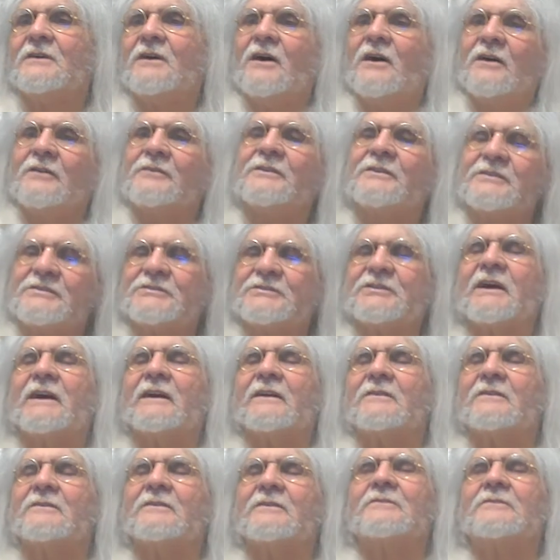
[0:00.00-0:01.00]
On this
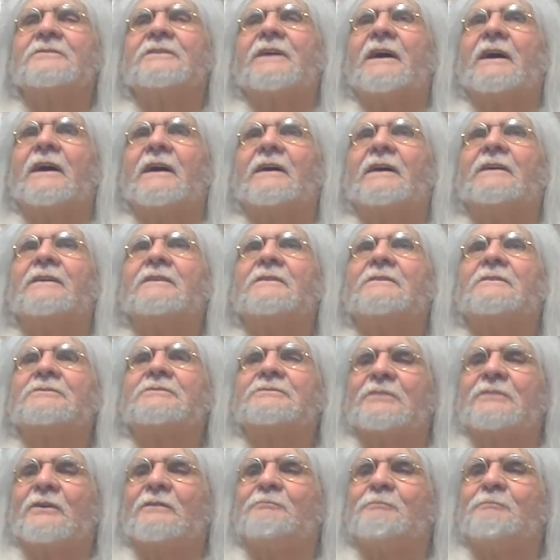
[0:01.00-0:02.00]
channel, okay.
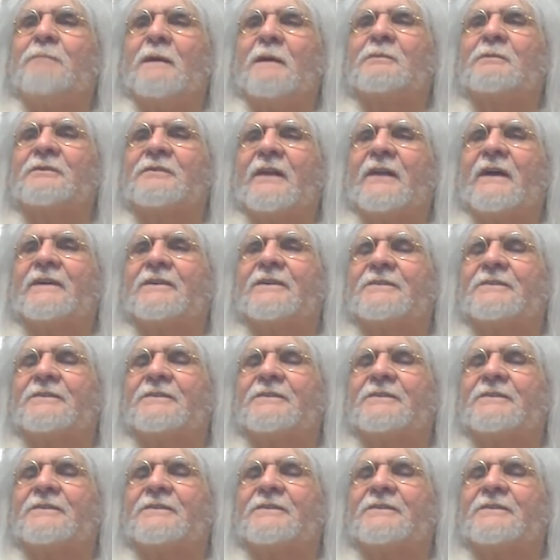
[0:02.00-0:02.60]
So if people think